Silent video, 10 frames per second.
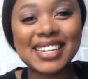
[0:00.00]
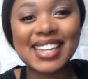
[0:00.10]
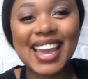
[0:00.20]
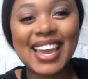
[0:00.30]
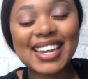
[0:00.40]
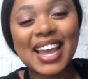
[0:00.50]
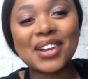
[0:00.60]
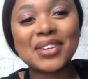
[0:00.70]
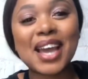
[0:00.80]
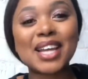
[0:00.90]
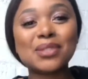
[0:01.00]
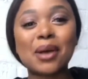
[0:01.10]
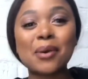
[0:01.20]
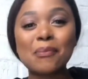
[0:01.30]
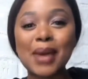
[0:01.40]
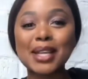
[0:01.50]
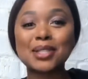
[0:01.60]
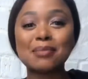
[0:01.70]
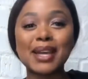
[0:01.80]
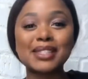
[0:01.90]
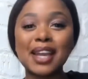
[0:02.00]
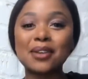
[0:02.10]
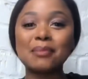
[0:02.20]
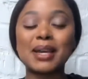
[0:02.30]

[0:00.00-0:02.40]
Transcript: And hello guys, welcome back to my channel.